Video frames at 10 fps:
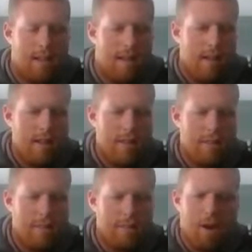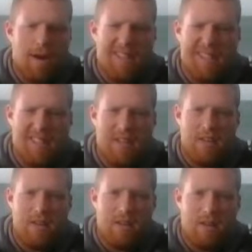it's probably because it's a
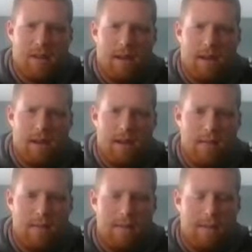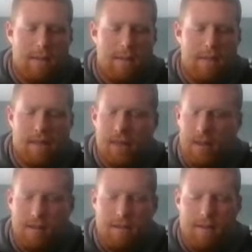$100 rod, or I mean, a $100
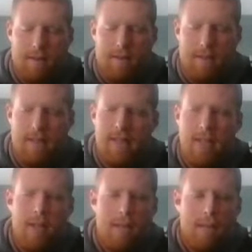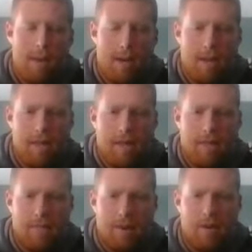rod, obviously, but a
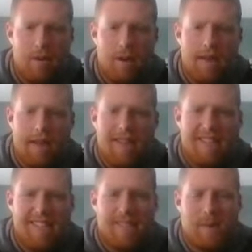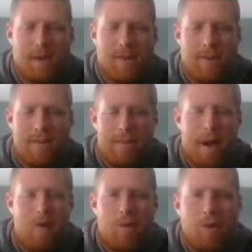Cabela's brand rod that doesn't get brought up a lot. But
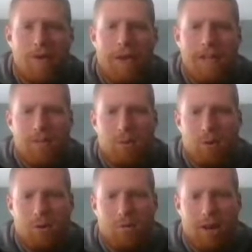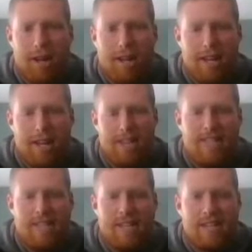I really think it's worth bringing into that
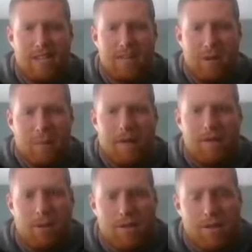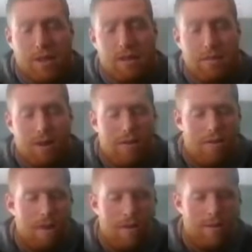discussion as one of the best rods you can get for
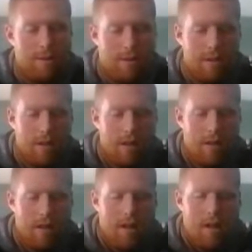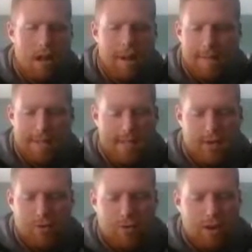$100. It's an
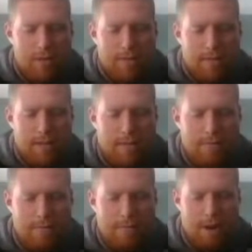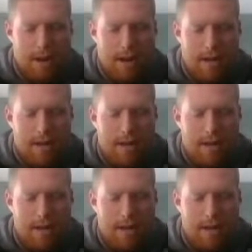incredibly comfortable rod.